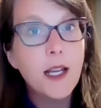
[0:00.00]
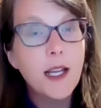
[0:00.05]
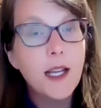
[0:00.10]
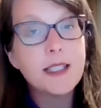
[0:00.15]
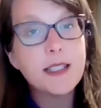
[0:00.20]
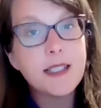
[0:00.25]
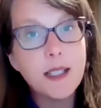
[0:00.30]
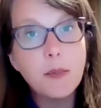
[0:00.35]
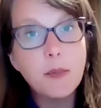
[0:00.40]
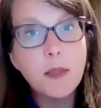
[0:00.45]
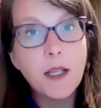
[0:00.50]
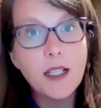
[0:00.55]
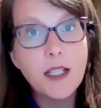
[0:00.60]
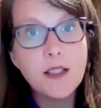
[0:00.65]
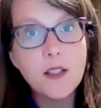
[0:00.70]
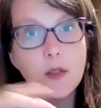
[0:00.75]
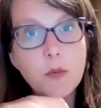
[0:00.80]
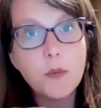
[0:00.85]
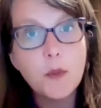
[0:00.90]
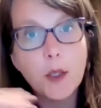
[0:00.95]
in some
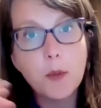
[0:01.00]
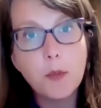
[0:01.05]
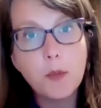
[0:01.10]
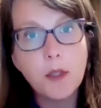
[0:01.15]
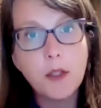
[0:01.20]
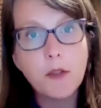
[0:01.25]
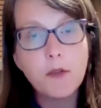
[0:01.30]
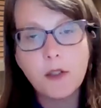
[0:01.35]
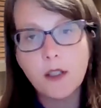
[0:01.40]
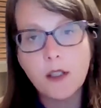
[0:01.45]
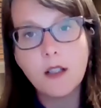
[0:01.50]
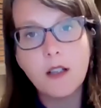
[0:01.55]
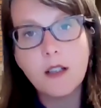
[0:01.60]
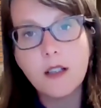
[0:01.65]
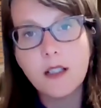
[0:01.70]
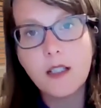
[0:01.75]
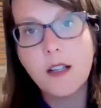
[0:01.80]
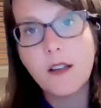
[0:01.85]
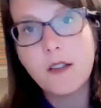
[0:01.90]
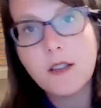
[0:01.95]
cases, we are pretty far along
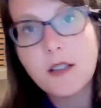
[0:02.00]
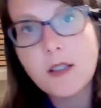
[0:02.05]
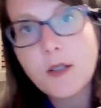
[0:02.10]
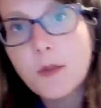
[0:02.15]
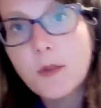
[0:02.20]
in others